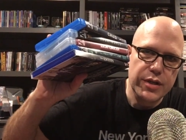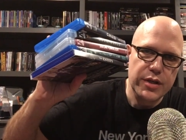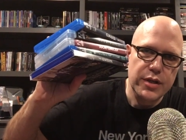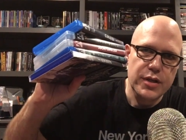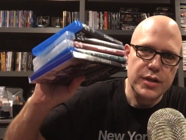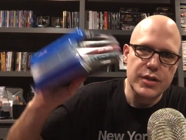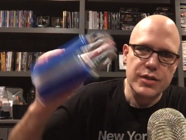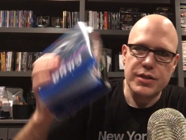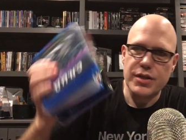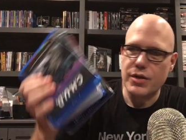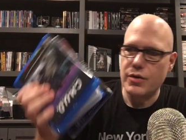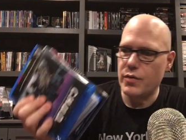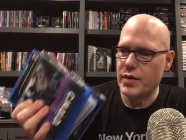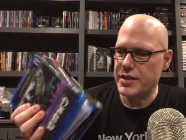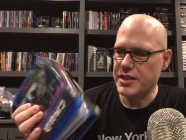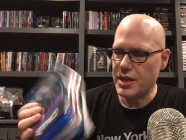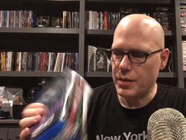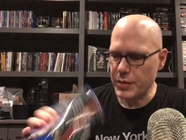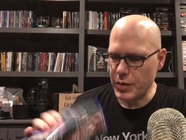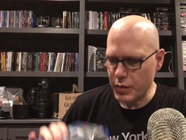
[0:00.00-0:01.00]
So uh,
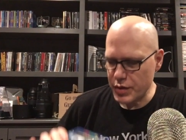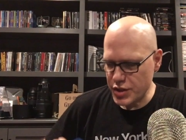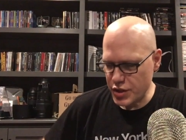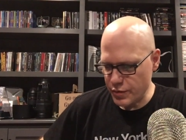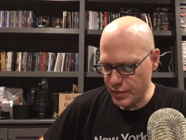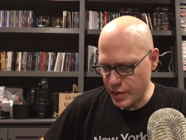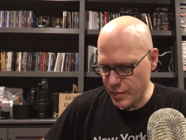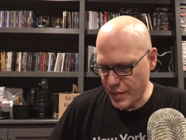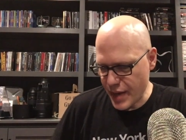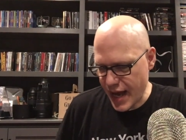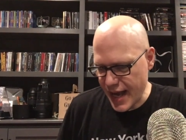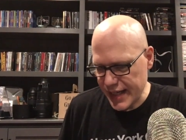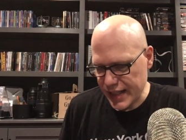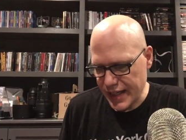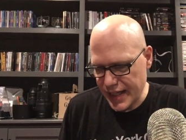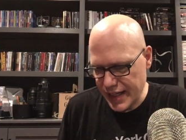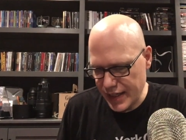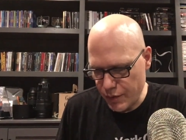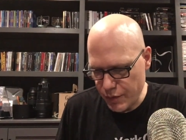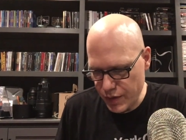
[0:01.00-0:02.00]
tell me what you've been buying
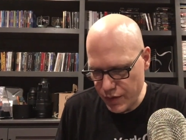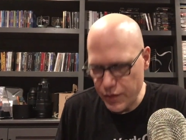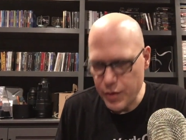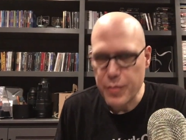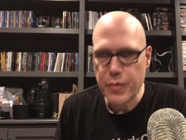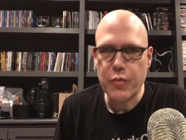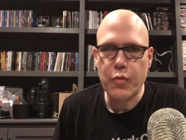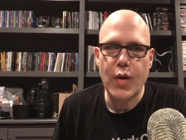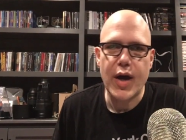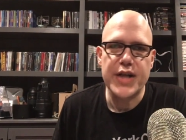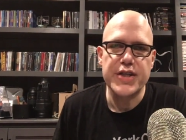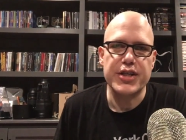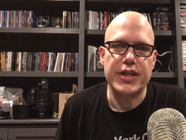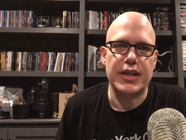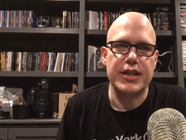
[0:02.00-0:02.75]
lately. What have you been watching?